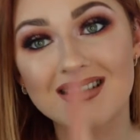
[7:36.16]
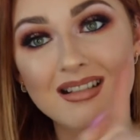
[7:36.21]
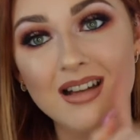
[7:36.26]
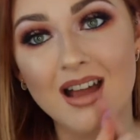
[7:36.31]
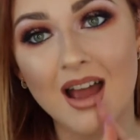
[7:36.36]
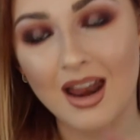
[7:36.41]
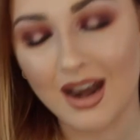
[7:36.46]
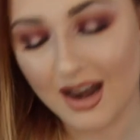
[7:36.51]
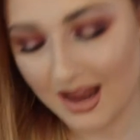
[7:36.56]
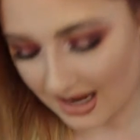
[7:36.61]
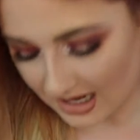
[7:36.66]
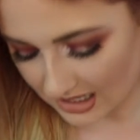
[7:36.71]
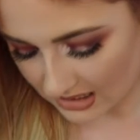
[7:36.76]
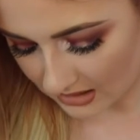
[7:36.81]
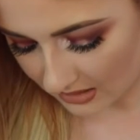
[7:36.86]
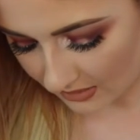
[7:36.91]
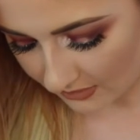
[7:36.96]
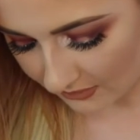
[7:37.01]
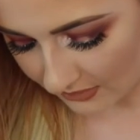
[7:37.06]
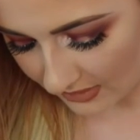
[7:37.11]
colour
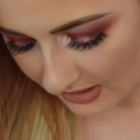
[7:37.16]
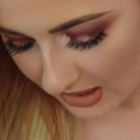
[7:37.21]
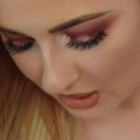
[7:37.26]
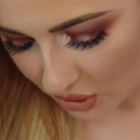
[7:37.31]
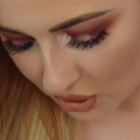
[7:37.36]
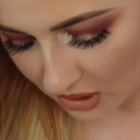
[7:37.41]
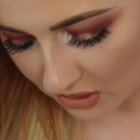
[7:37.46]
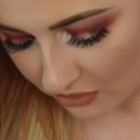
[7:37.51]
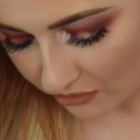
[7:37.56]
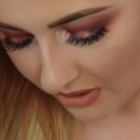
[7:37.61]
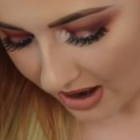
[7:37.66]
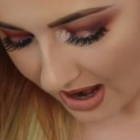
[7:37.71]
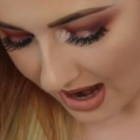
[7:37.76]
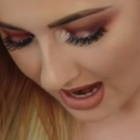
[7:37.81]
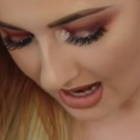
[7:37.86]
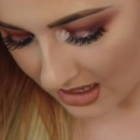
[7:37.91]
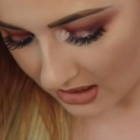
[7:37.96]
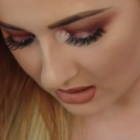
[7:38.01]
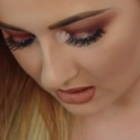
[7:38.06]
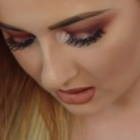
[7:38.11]
is Venetian
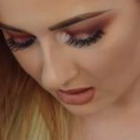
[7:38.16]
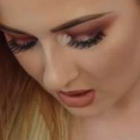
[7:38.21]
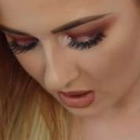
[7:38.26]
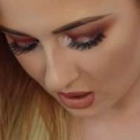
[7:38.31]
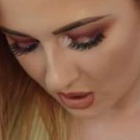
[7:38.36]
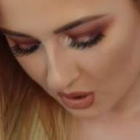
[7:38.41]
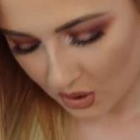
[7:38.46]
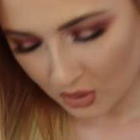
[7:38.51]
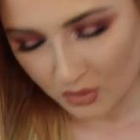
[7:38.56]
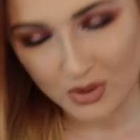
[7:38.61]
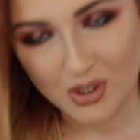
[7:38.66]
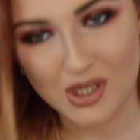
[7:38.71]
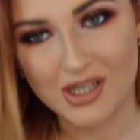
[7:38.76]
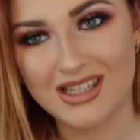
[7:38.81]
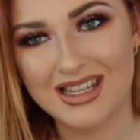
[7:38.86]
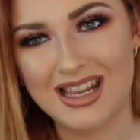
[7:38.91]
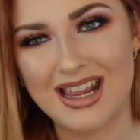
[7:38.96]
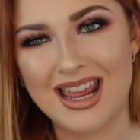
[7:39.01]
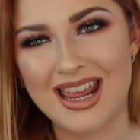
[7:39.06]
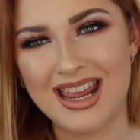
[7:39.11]
Red, which
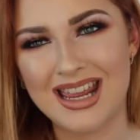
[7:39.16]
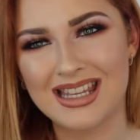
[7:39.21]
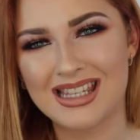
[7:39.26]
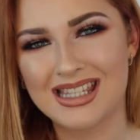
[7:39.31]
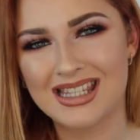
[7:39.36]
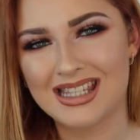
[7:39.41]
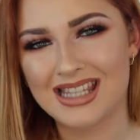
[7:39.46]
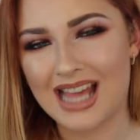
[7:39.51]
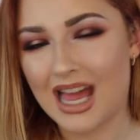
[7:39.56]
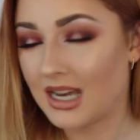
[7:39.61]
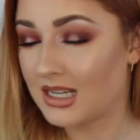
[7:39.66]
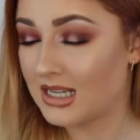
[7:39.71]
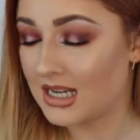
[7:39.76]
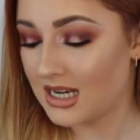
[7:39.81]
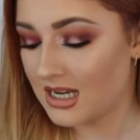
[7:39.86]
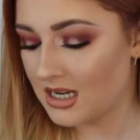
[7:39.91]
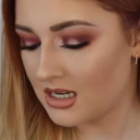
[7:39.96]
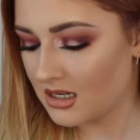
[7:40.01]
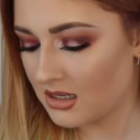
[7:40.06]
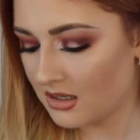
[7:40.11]
is a
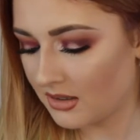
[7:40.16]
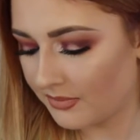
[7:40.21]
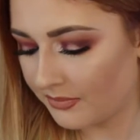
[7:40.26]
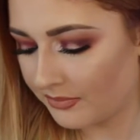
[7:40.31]
satin.